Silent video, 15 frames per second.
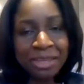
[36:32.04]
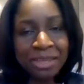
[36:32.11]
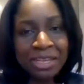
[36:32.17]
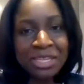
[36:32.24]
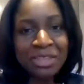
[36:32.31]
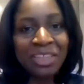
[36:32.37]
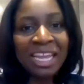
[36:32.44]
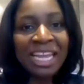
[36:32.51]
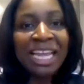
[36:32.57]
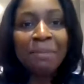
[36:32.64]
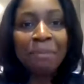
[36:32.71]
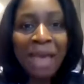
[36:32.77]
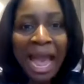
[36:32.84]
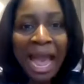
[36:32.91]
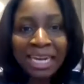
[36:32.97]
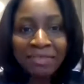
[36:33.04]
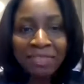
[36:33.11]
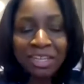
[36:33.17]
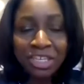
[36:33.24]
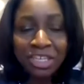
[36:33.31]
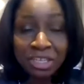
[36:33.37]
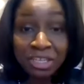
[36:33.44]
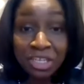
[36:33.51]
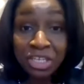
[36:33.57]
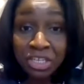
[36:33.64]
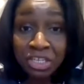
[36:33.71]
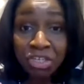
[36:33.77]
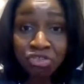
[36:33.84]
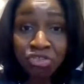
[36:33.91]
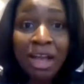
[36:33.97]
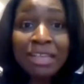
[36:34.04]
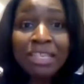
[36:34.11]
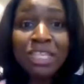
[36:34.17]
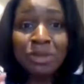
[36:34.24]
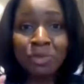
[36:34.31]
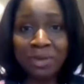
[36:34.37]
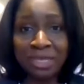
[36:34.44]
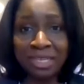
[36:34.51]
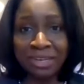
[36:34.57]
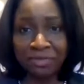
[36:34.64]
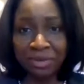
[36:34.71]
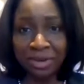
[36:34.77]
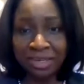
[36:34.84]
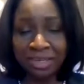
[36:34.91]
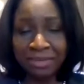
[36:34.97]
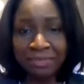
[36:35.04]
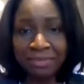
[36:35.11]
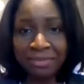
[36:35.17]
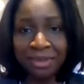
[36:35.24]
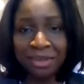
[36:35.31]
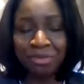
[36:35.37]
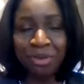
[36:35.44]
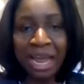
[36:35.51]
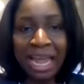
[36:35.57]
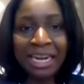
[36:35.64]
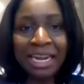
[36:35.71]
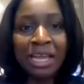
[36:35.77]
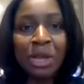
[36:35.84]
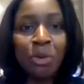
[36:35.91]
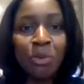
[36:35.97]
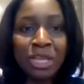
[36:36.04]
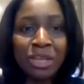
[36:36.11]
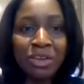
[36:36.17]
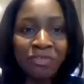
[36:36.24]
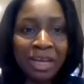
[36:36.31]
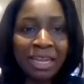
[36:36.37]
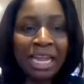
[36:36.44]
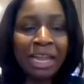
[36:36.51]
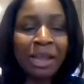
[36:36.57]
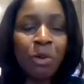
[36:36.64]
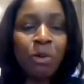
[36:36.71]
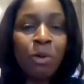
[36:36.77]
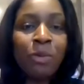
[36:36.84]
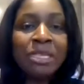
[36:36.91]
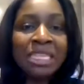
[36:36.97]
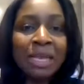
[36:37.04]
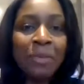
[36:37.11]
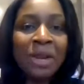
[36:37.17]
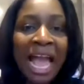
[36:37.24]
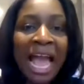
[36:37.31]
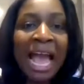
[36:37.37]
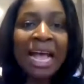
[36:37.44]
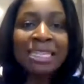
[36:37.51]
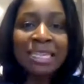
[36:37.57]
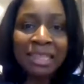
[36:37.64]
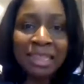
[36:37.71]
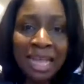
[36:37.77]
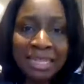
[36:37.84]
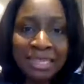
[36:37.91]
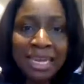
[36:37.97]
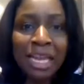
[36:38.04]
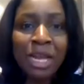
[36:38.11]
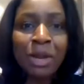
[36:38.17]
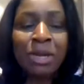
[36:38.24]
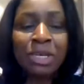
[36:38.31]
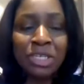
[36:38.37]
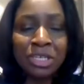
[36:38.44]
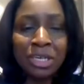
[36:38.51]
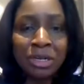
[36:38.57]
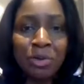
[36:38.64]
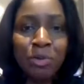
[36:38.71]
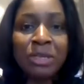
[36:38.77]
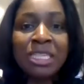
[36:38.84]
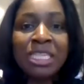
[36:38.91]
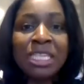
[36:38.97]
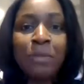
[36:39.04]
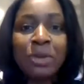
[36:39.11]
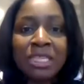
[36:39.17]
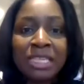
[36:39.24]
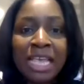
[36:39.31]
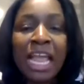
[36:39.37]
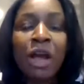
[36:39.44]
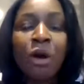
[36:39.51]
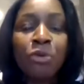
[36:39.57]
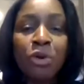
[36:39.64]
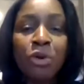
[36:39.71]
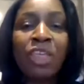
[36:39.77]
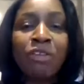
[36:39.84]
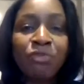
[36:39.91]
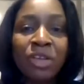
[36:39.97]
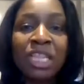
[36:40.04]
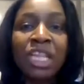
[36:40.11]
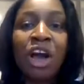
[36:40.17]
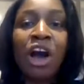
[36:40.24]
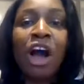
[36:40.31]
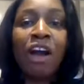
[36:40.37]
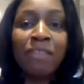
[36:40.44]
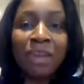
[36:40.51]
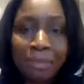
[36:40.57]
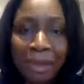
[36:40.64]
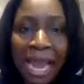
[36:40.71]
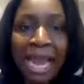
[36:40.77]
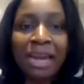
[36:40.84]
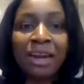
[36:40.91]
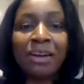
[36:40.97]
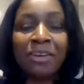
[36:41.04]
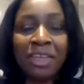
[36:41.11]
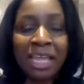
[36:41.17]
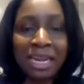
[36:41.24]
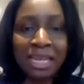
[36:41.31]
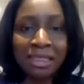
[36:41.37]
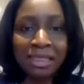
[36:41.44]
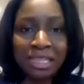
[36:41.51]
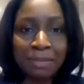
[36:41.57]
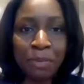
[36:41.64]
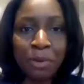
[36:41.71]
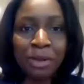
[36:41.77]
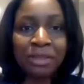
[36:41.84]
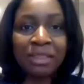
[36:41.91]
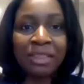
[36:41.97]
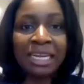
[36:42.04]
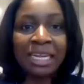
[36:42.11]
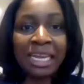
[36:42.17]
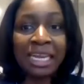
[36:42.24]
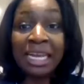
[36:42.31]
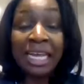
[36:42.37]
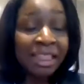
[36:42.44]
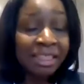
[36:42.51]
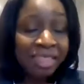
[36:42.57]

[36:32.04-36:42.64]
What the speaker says: So the impact of the distrust was different, right? When you felt like, well, was someone asking that second question? Was someone saying, oh no, they really are in pain and are they getting the support that they need?